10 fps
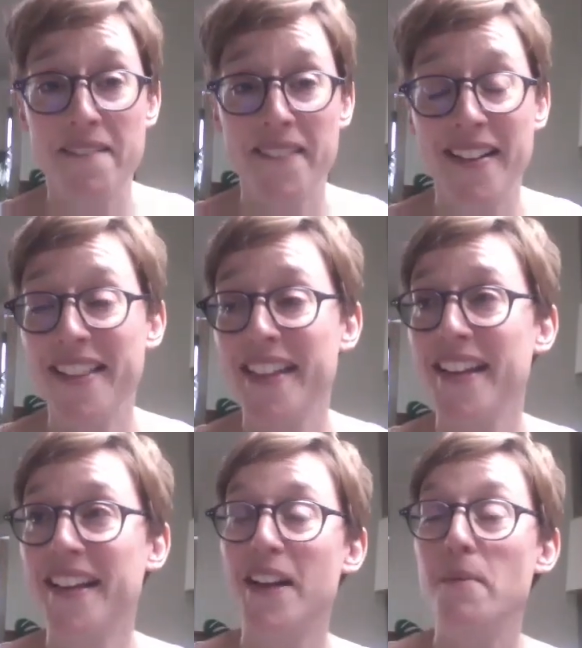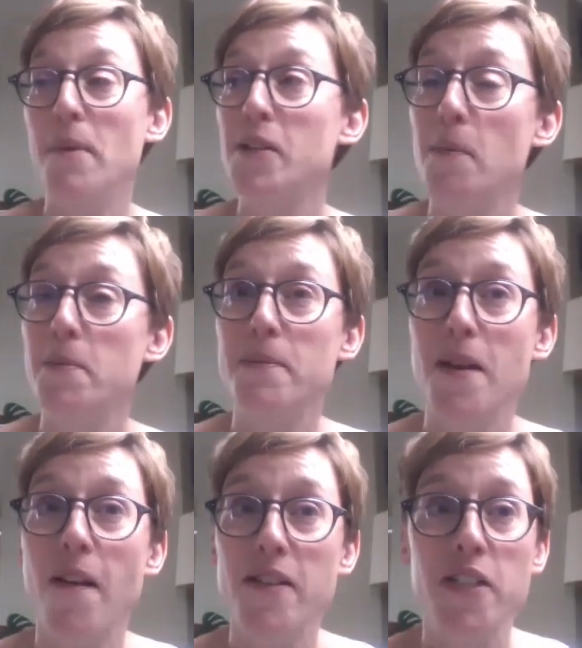I think my top tips are
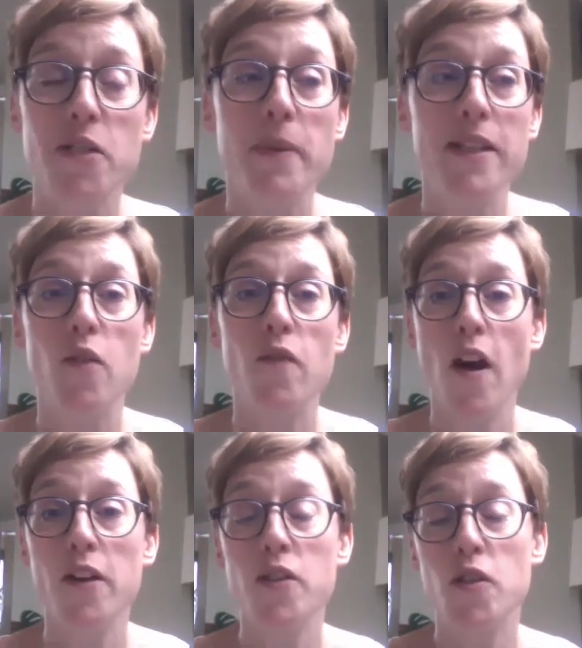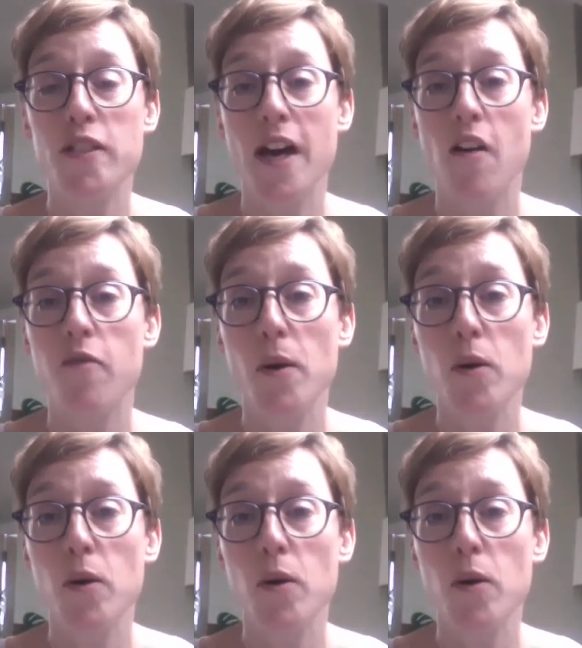actually just be sort of kind to yourself, but also